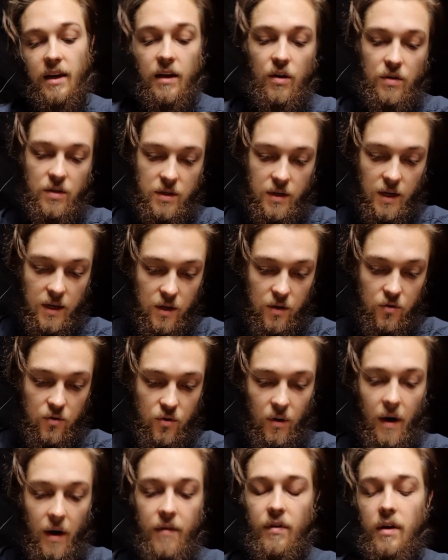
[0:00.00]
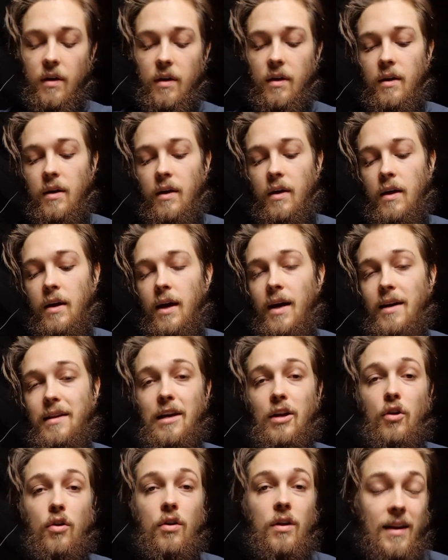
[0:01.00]
continue driving. And
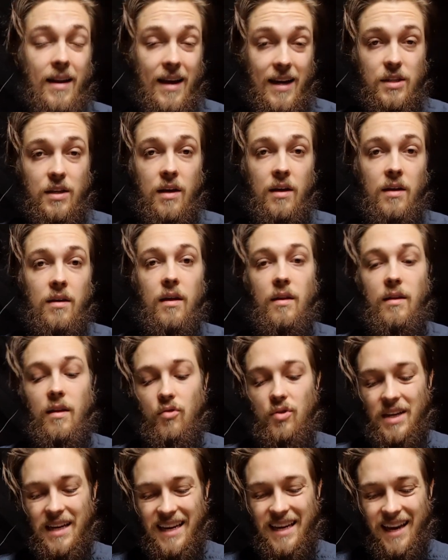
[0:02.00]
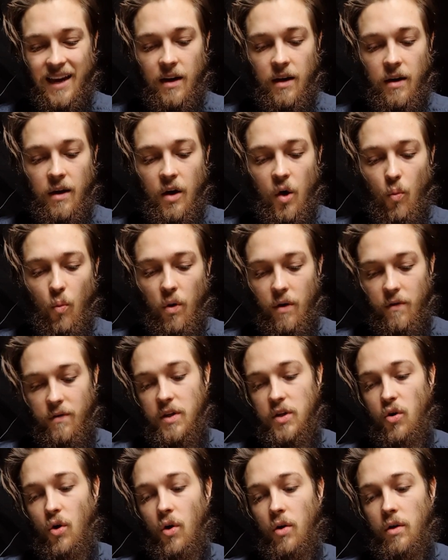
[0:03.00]
then on the next day, there is again one of
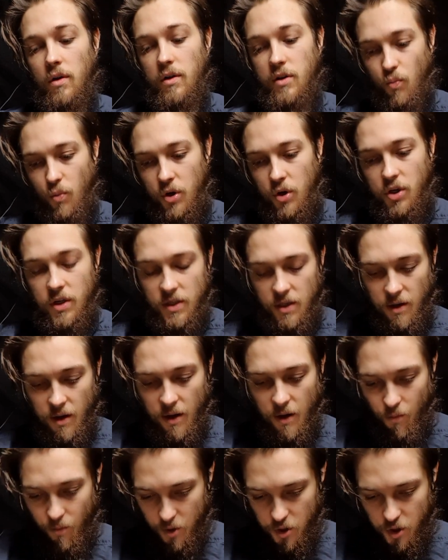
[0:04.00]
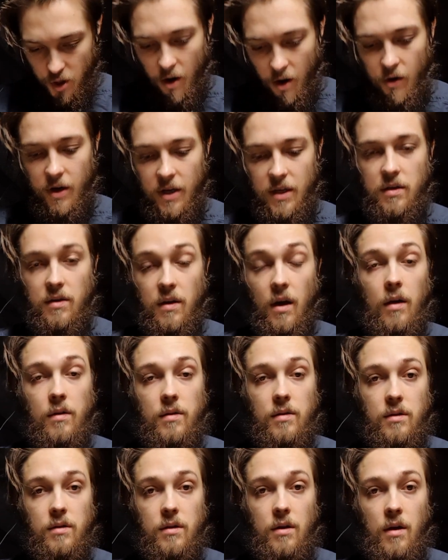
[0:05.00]
these hurdles, which are these
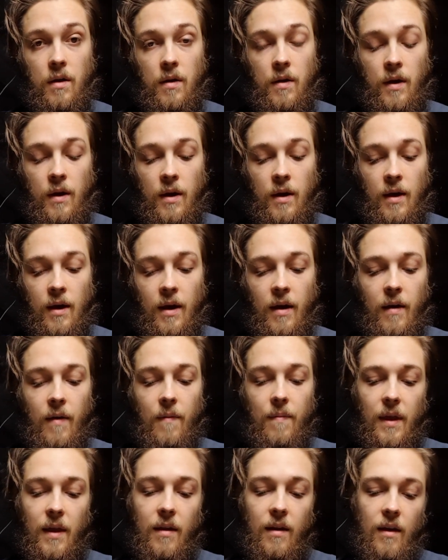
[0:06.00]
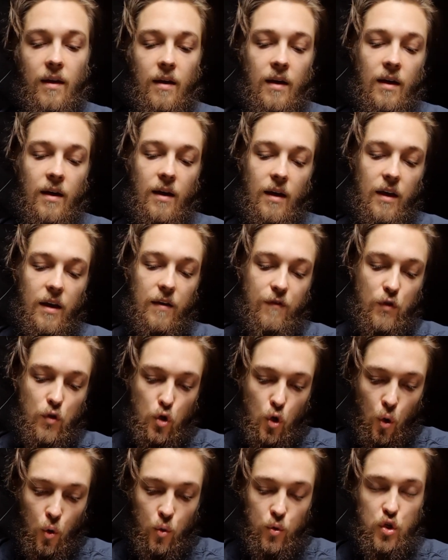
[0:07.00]
tasks. Then, if you
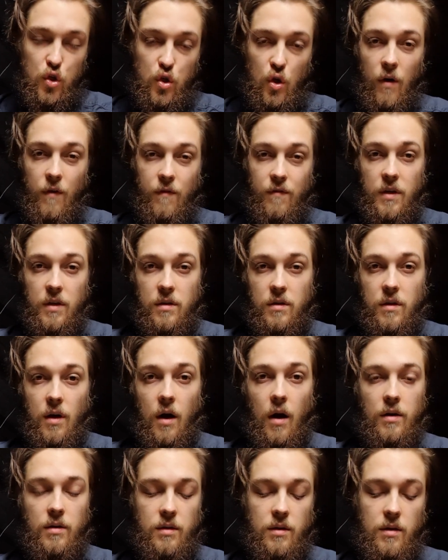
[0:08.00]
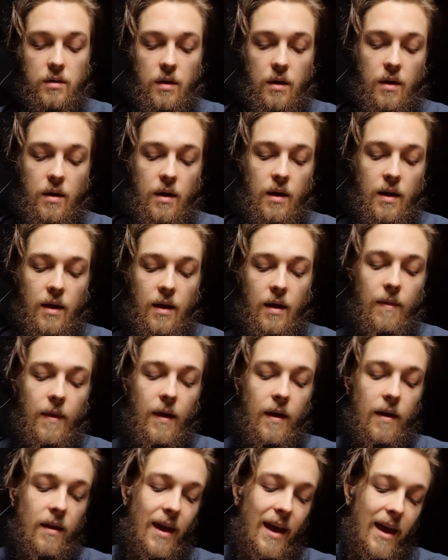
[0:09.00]
don't solve these tasks,
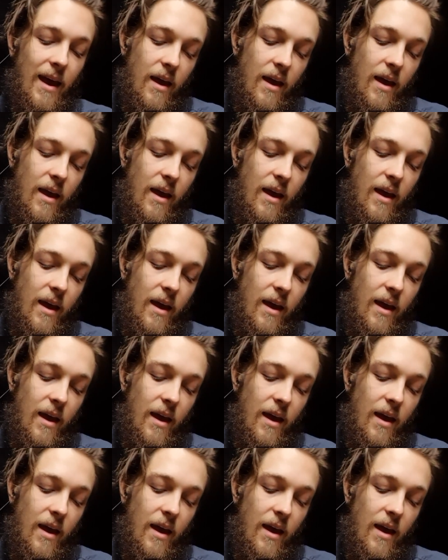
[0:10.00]
then